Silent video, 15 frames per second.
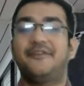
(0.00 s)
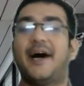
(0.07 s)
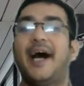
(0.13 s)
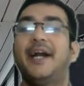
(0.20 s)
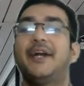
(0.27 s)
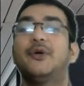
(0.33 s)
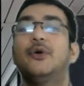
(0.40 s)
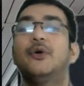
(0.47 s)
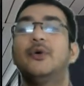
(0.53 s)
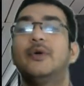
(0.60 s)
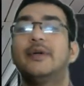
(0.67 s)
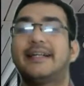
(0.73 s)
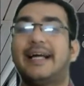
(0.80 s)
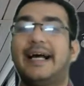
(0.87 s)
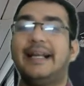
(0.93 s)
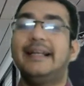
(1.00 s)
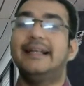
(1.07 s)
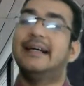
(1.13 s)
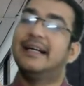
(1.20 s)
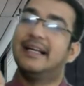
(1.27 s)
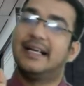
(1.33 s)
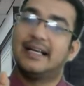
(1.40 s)
5 to 10,
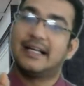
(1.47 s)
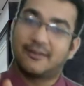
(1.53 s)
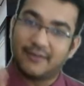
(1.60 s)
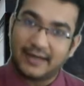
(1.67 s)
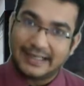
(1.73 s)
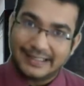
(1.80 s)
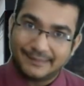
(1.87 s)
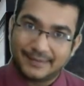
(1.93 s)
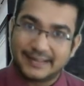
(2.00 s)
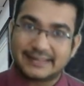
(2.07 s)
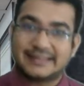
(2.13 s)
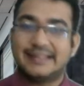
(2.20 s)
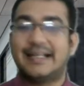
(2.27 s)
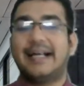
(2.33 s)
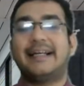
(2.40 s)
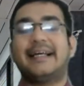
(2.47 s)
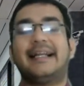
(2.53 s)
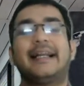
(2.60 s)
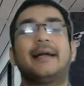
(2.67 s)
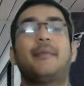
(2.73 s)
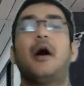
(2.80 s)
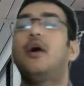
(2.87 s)
20%, and 10
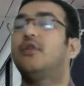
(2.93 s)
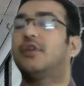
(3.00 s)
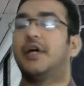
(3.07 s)
and above